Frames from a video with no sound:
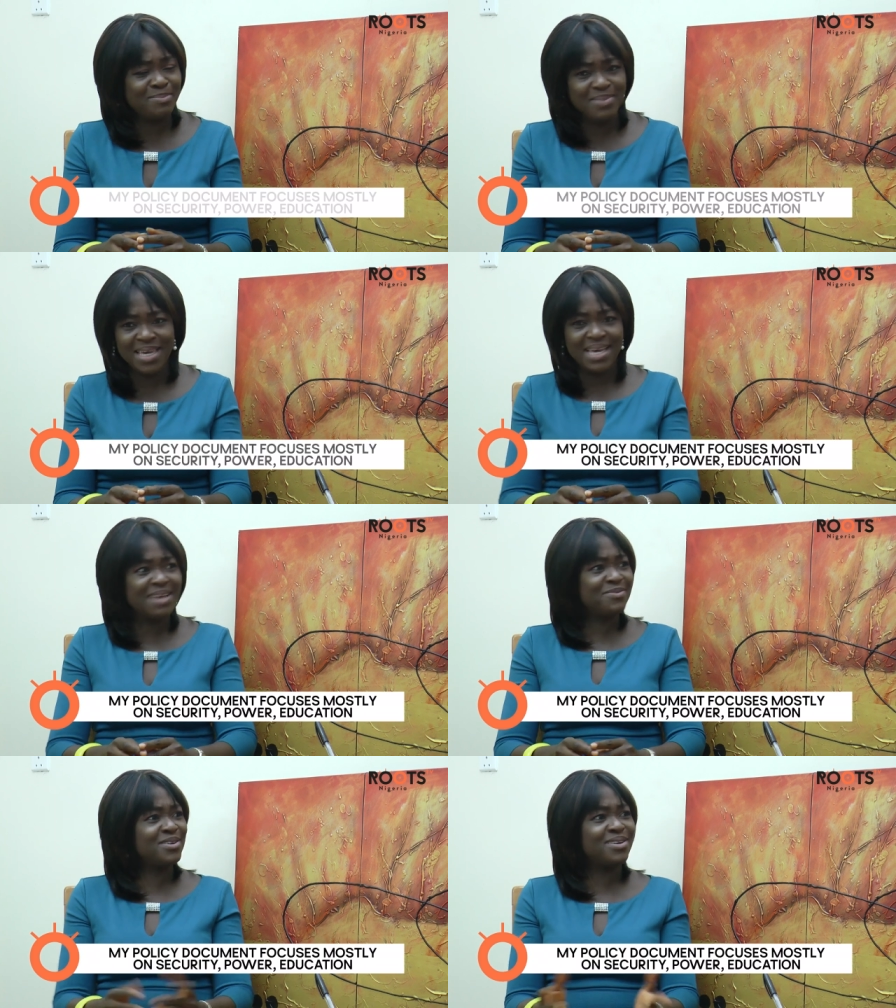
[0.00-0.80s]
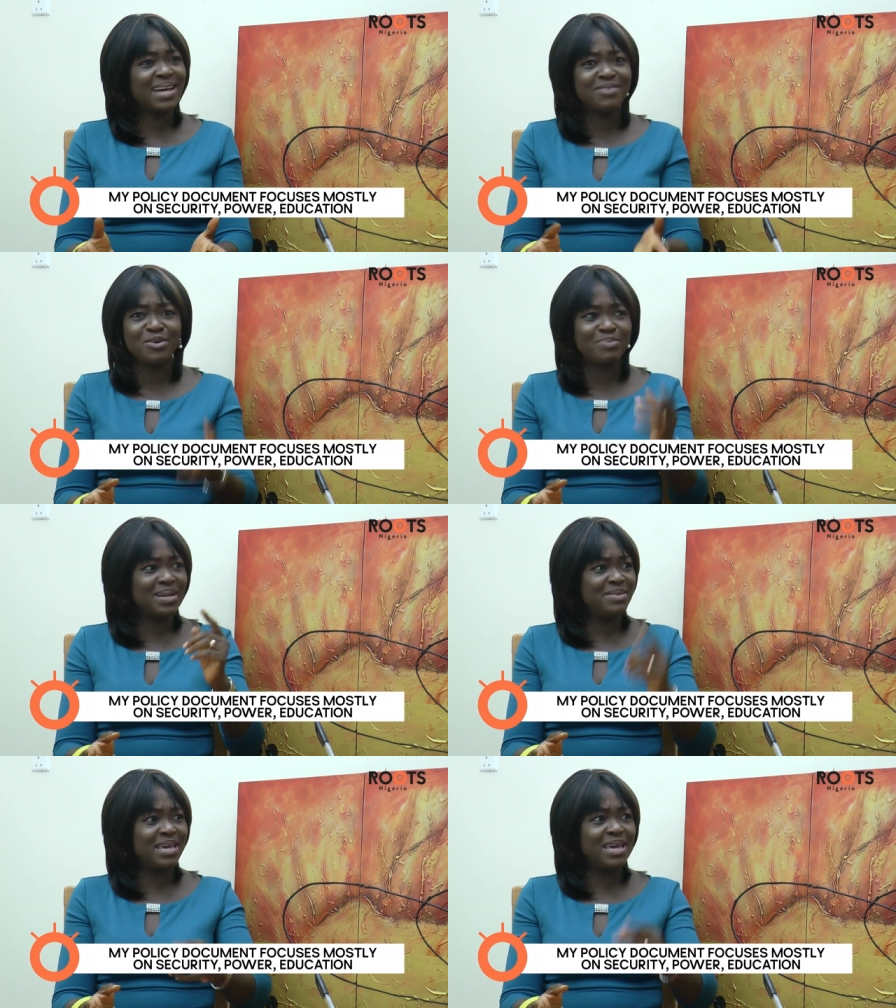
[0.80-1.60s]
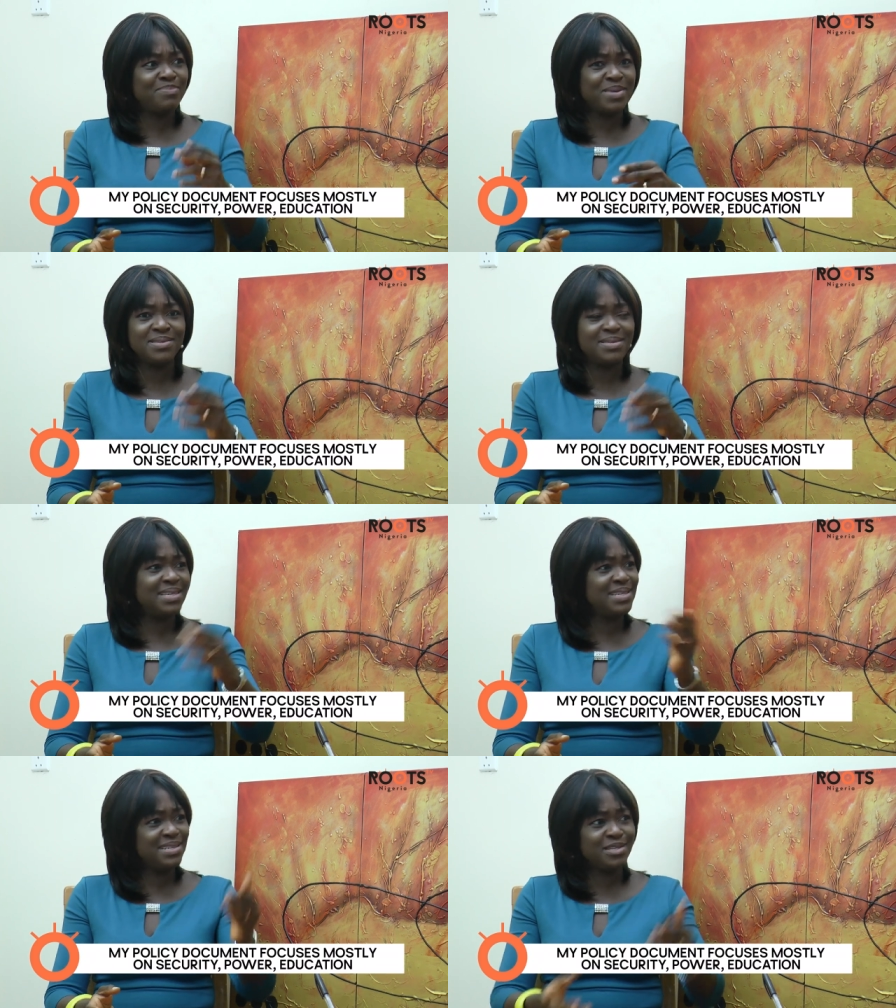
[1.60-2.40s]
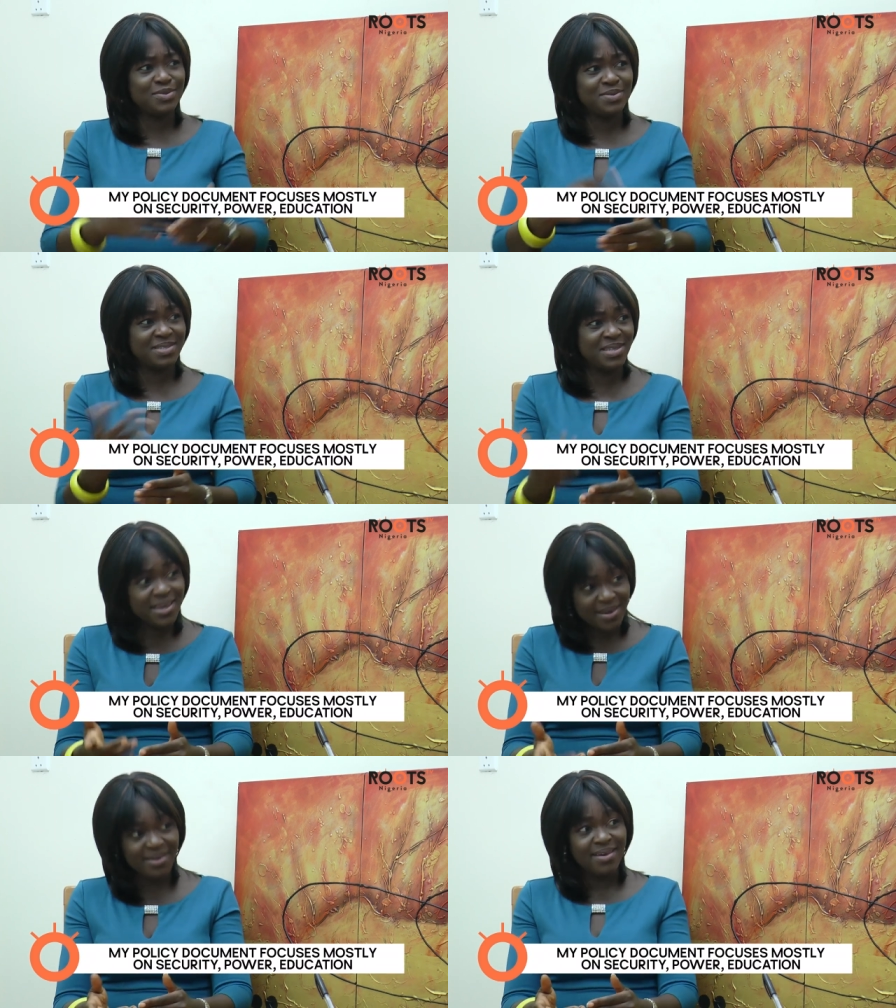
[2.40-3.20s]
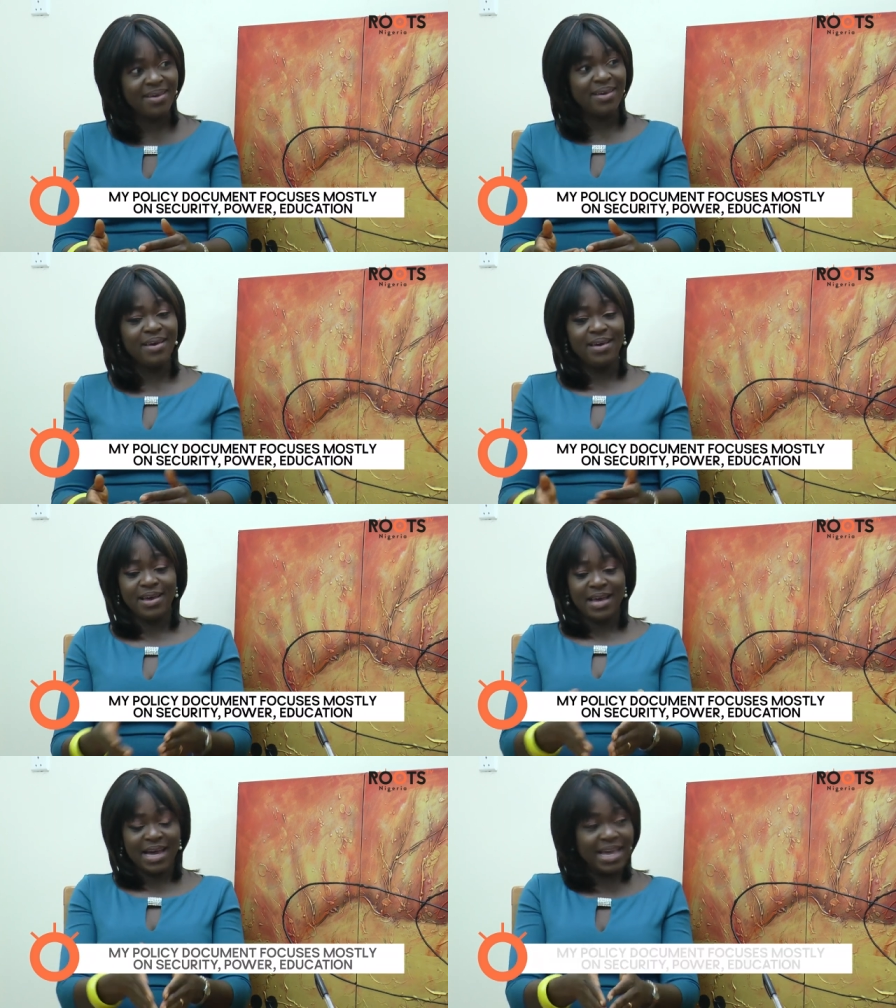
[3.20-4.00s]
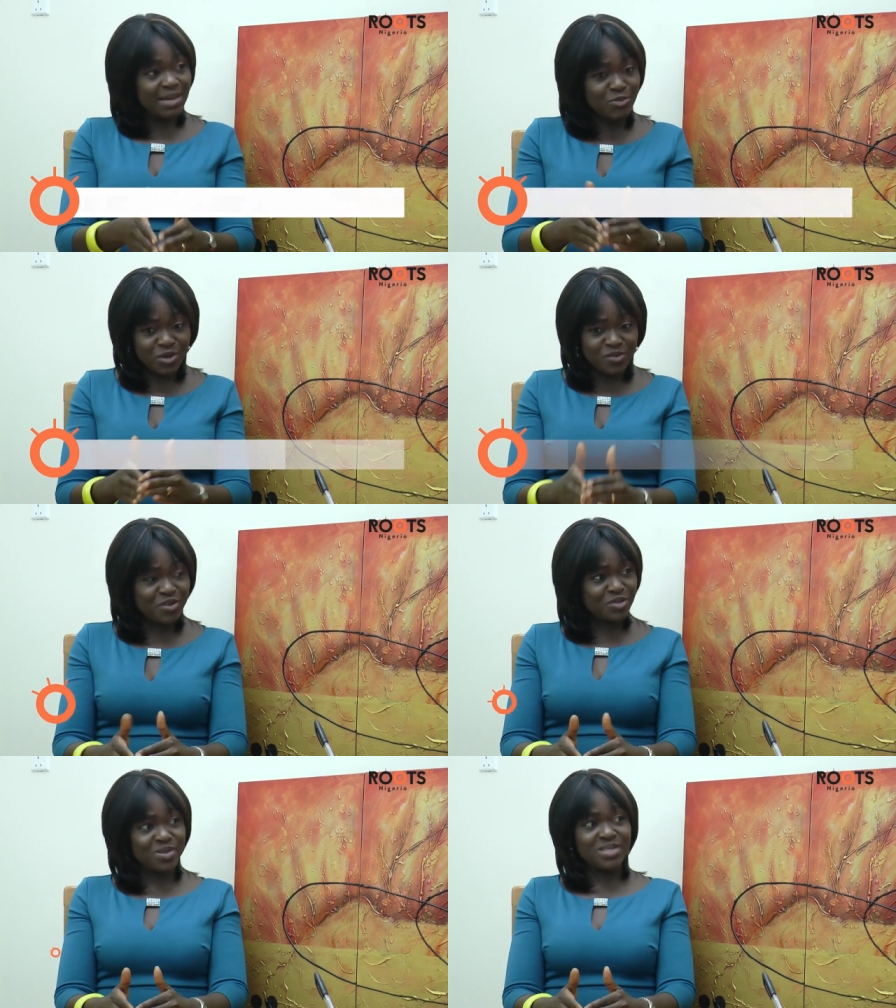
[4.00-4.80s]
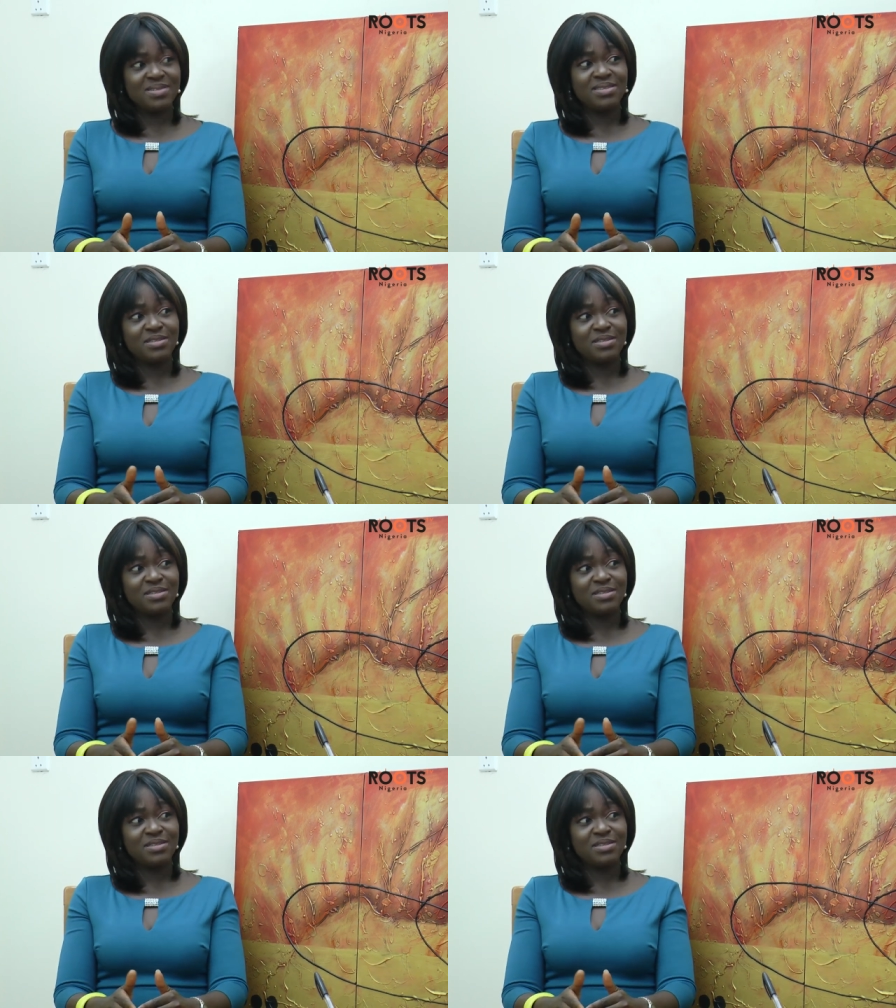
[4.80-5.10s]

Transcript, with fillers: me. I've yeah. got I've got plan A, mm-hmm. B, C, D to mm-hmm. Z. Mm-hmm. I am running for the presidency